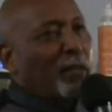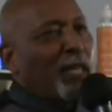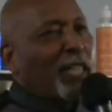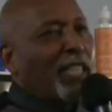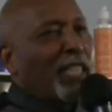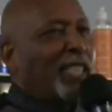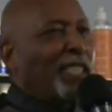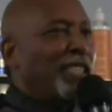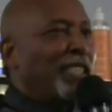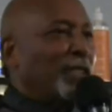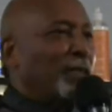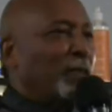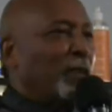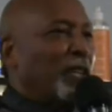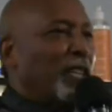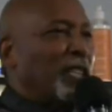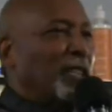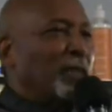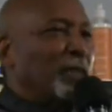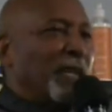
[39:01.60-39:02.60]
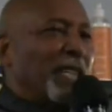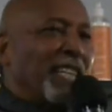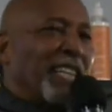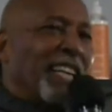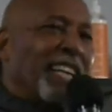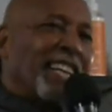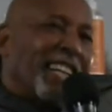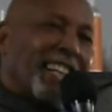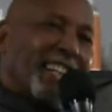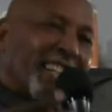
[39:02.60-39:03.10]
one that just wanted to be,
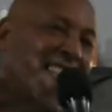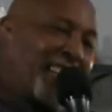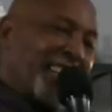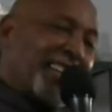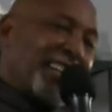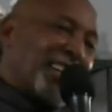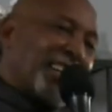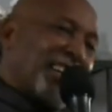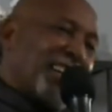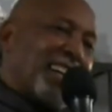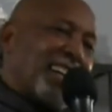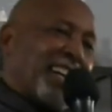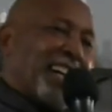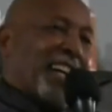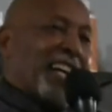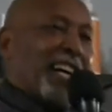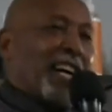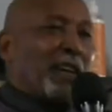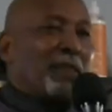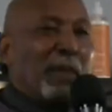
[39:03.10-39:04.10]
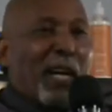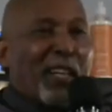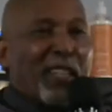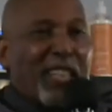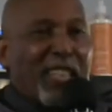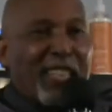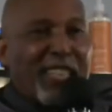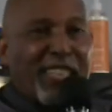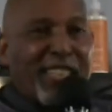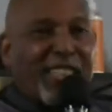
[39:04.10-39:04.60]
I'm out
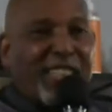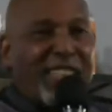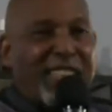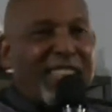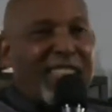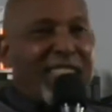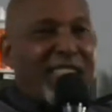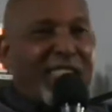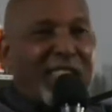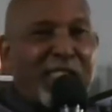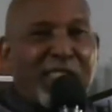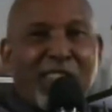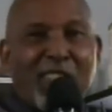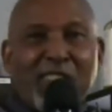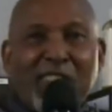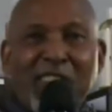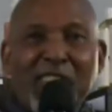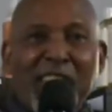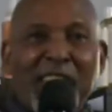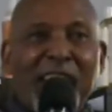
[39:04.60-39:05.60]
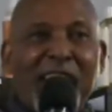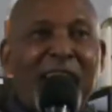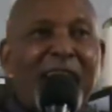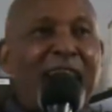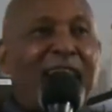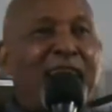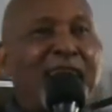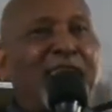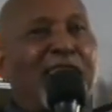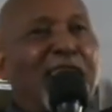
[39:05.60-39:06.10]
here, you know.
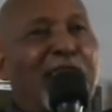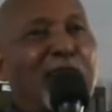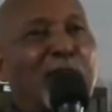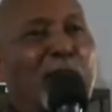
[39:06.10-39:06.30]
Had another